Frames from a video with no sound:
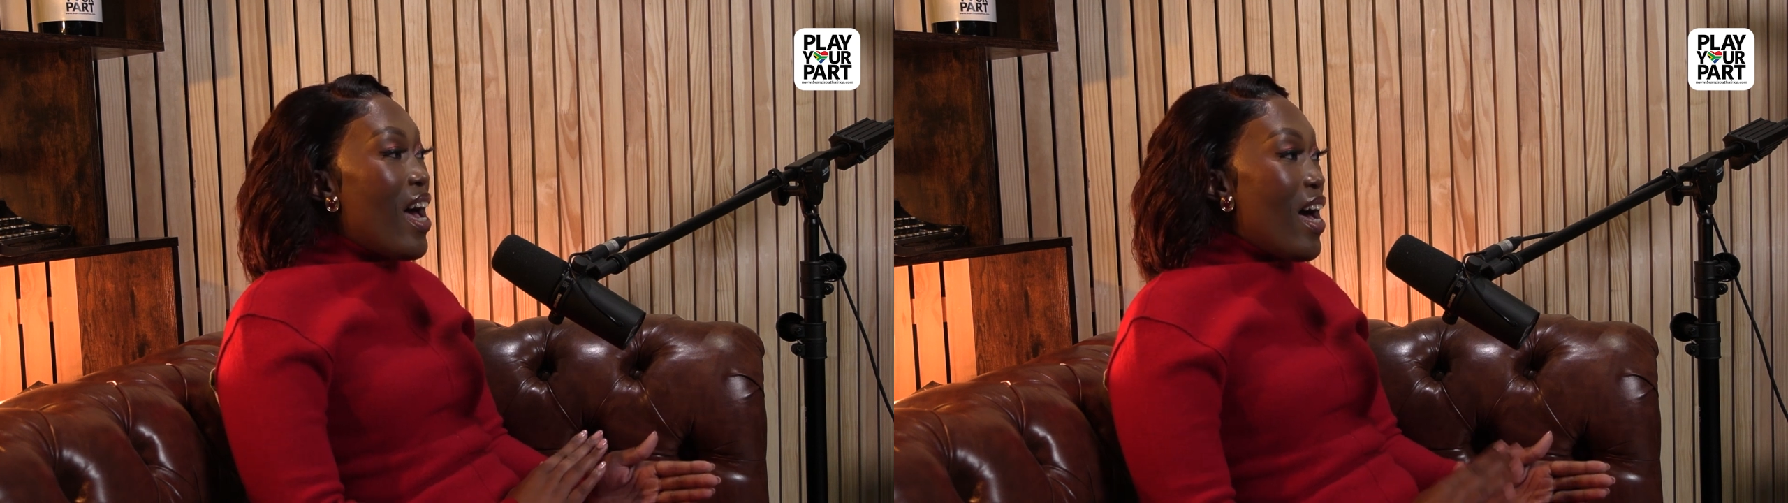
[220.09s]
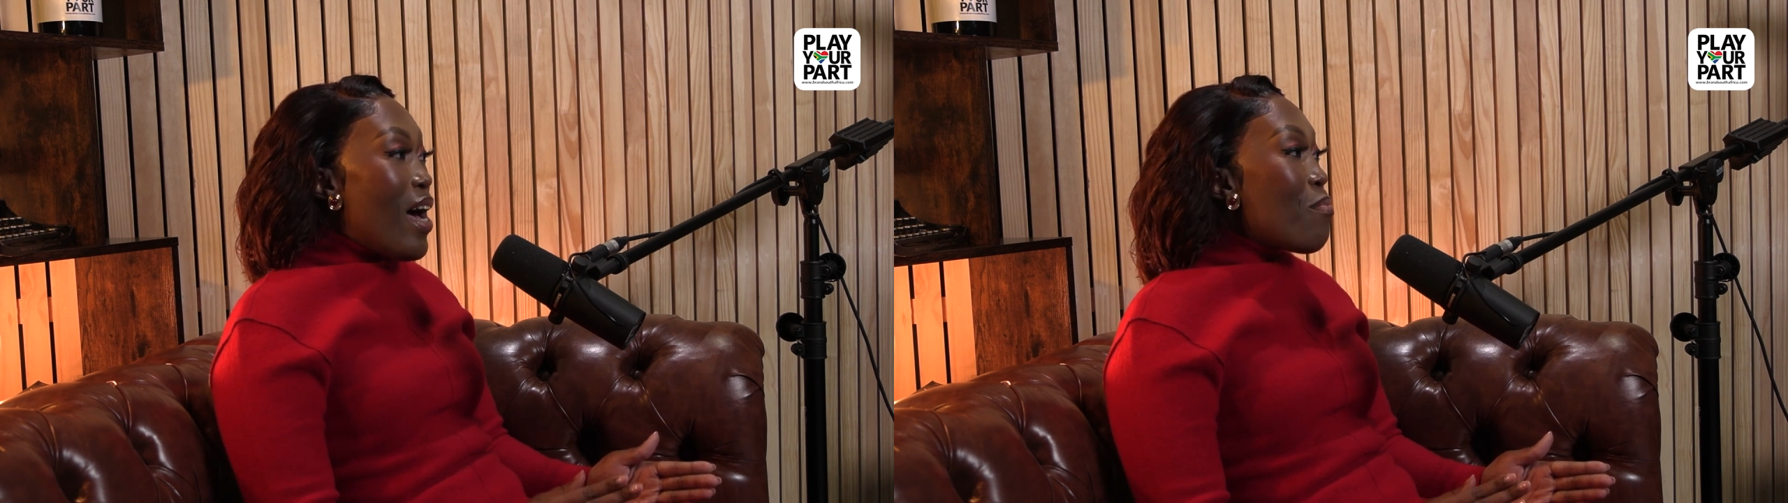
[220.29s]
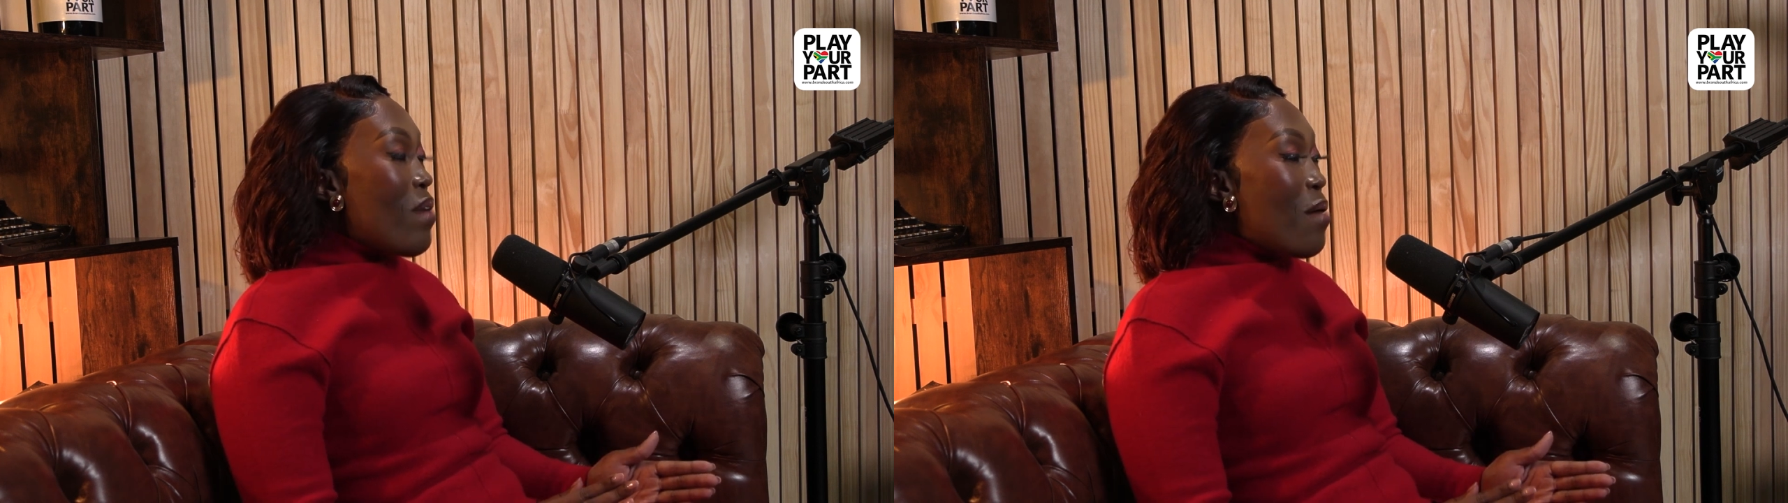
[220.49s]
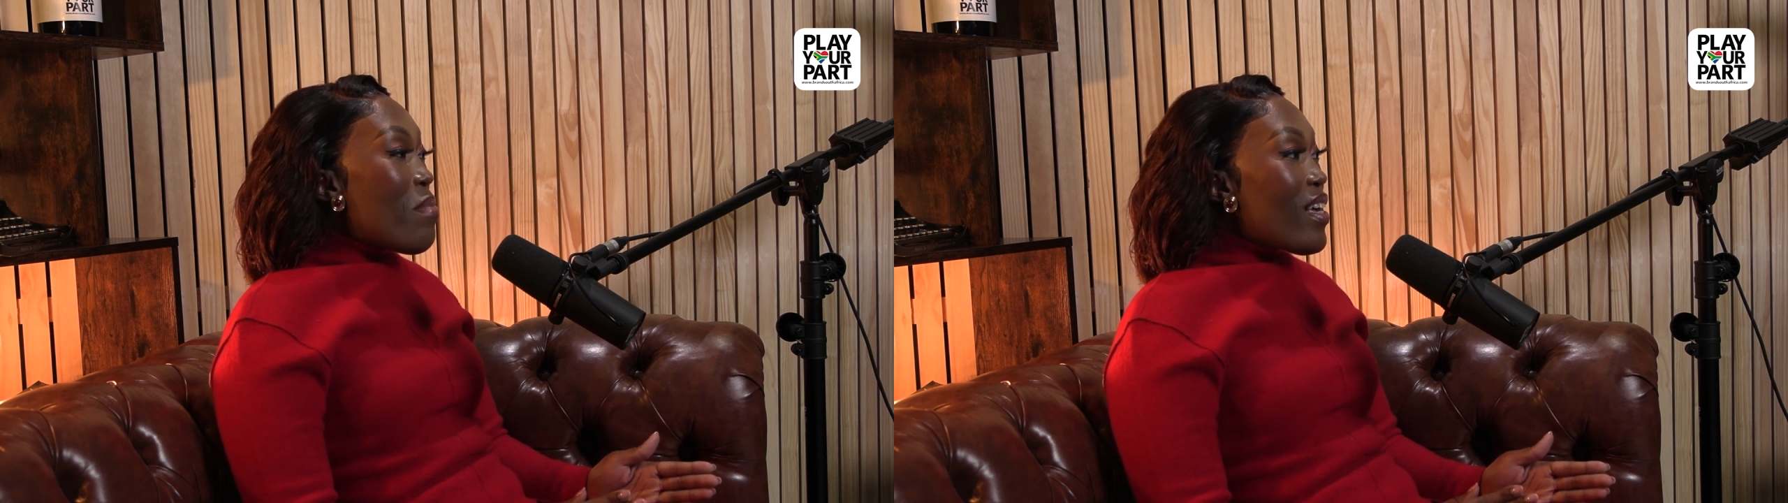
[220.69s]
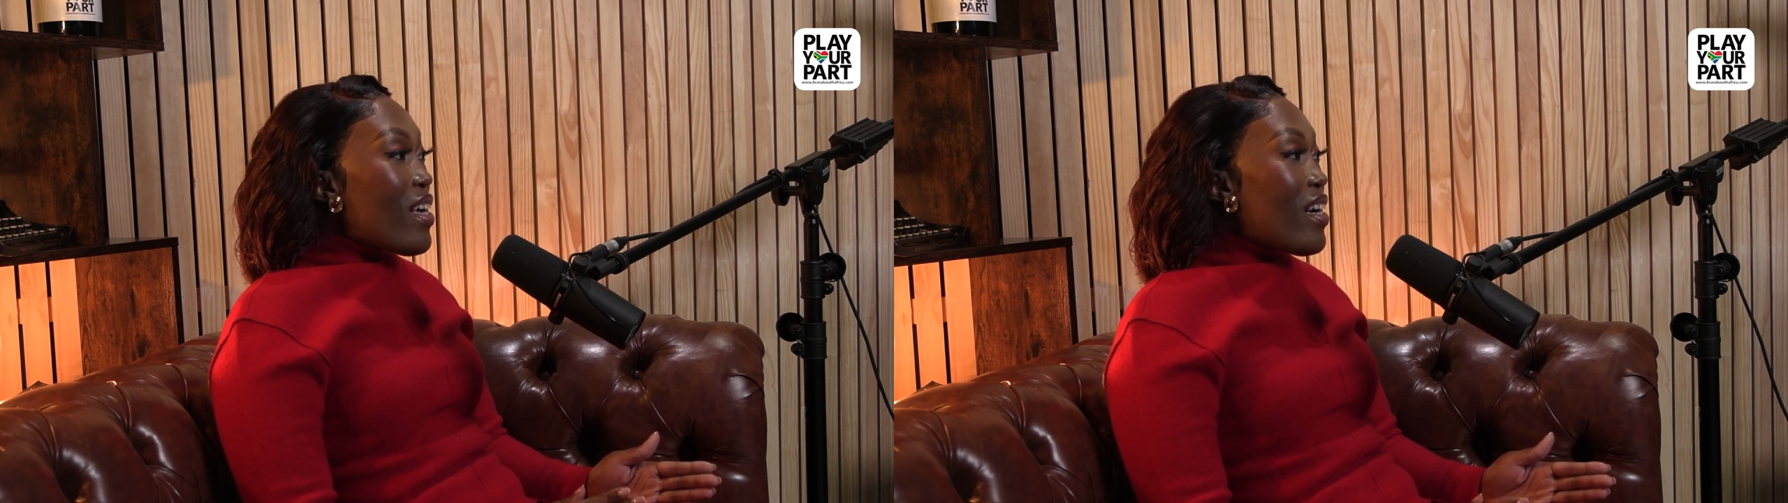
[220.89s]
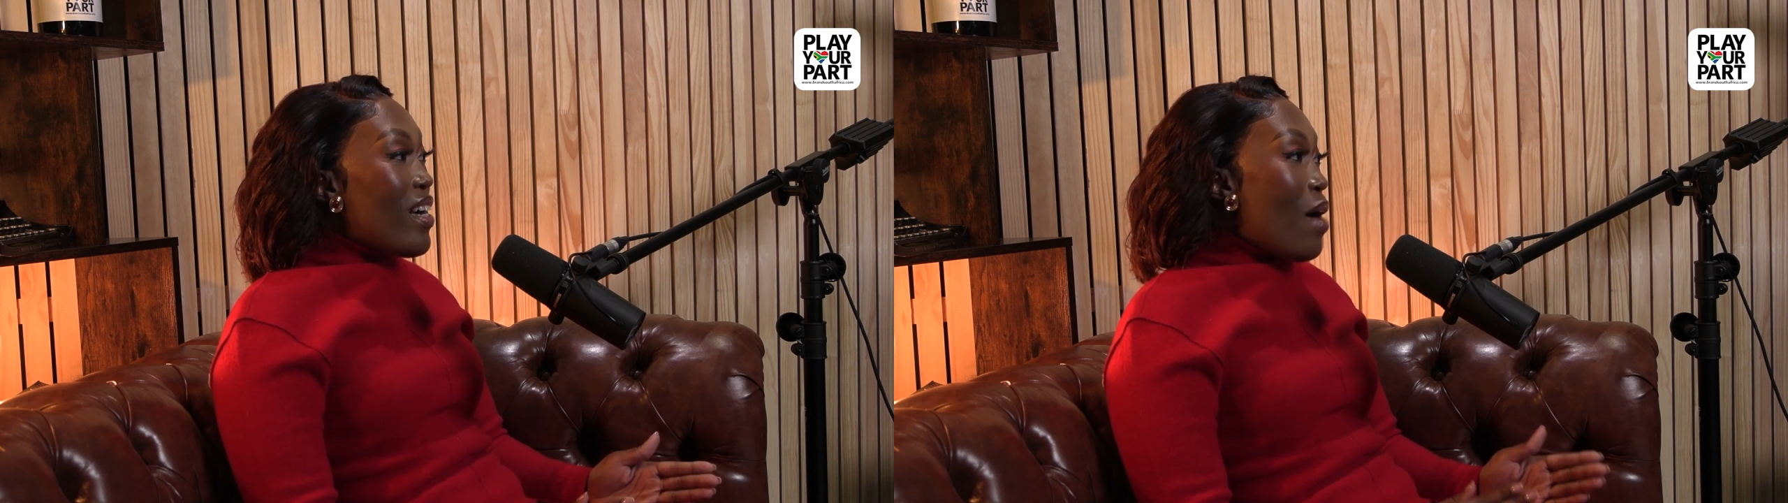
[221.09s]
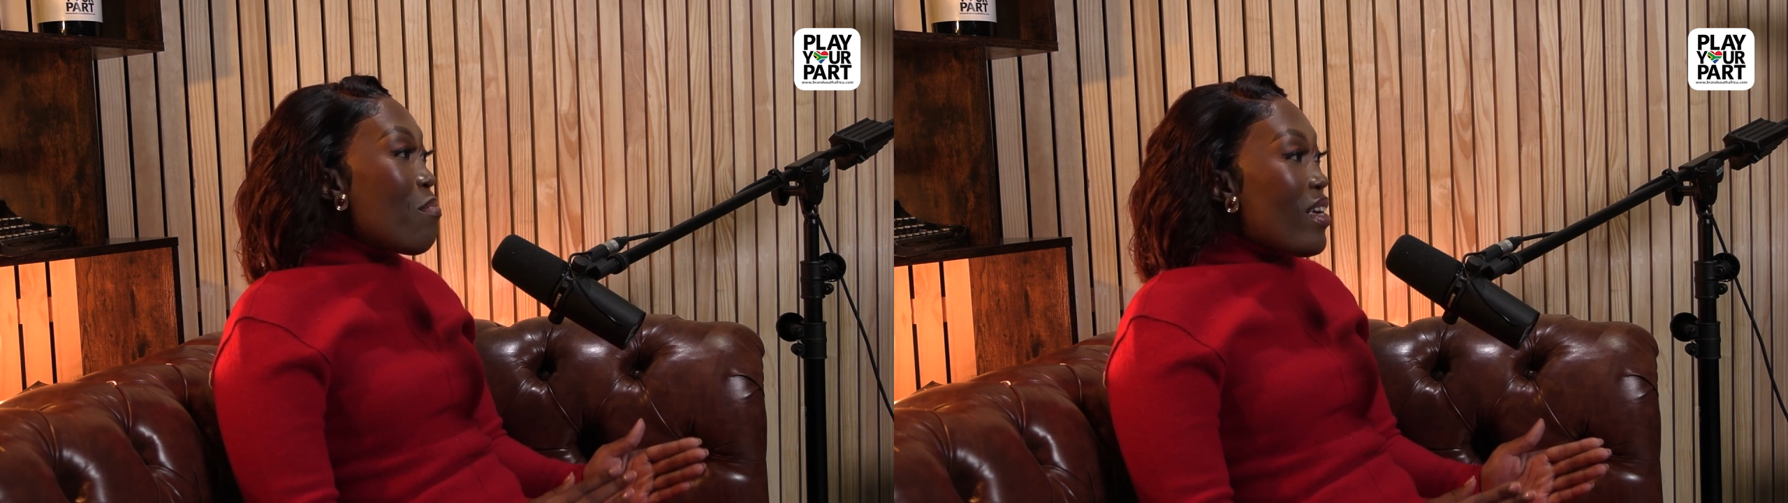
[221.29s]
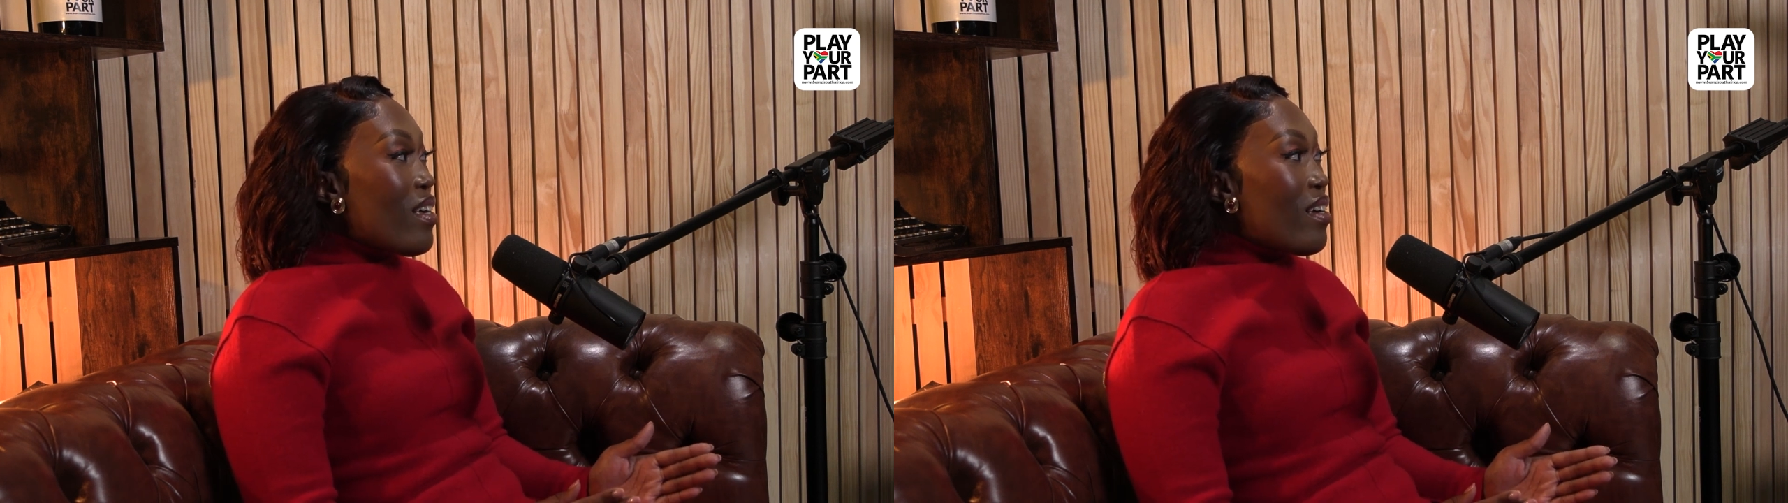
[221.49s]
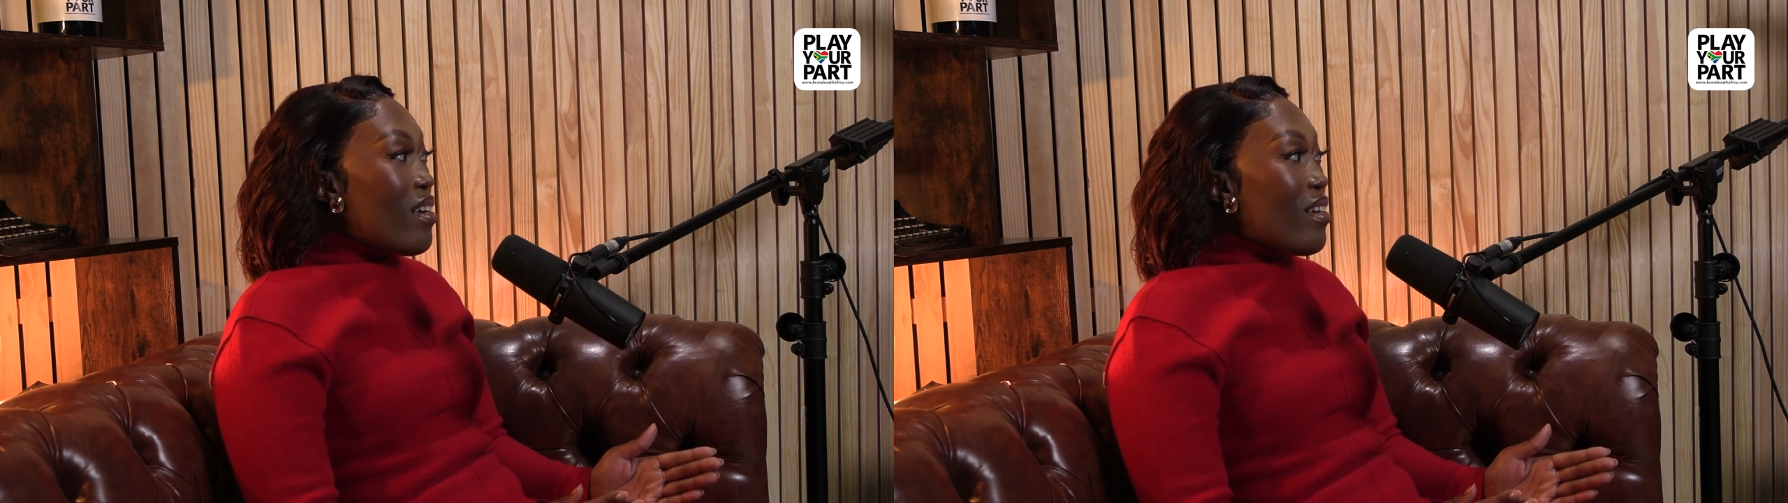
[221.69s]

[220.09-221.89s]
I make an